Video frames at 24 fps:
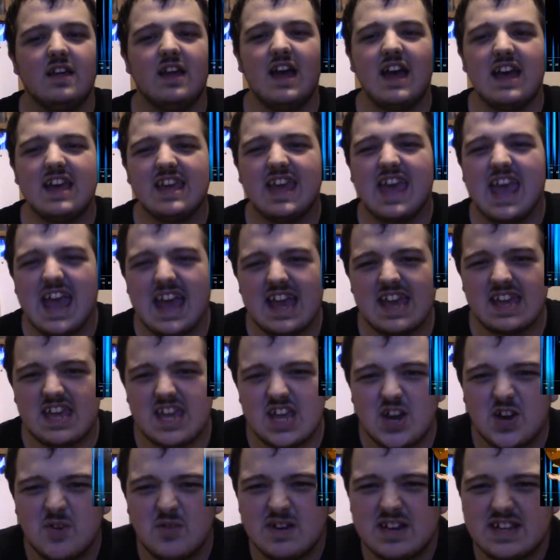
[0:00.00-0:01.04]
I can't
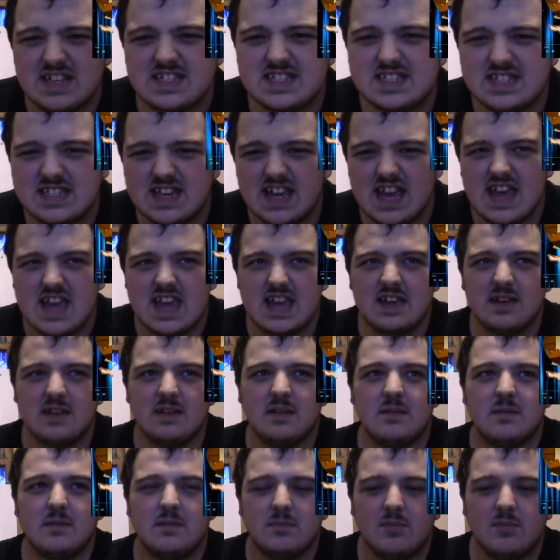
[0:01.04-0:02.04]
hear what he's saying.